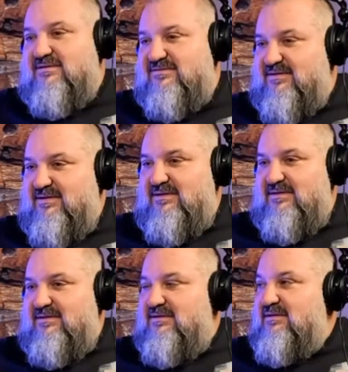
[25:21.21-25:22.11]
It's like,
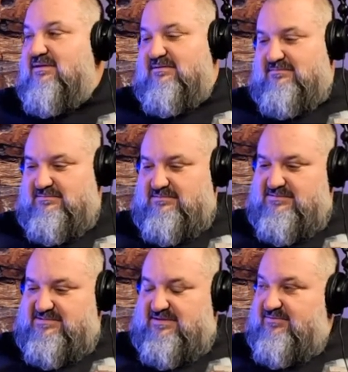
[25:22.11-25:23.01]

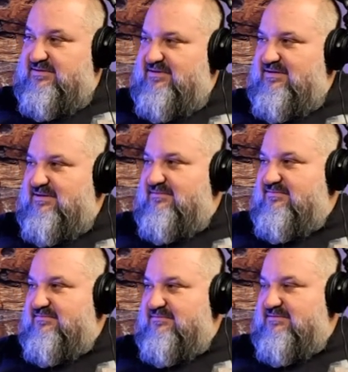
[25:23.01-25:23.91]
70 and a
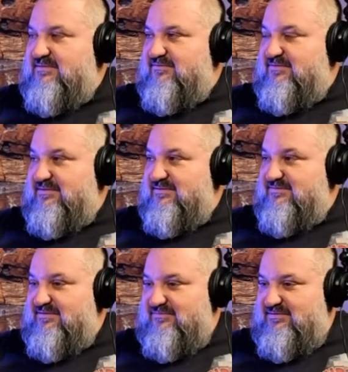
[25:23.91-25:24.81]
half, different than
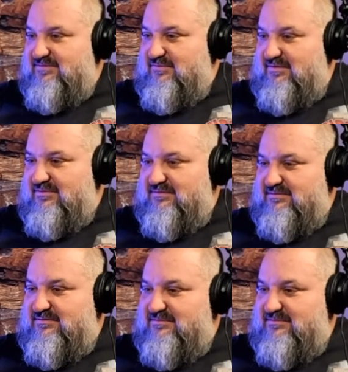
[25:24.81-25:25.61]
71,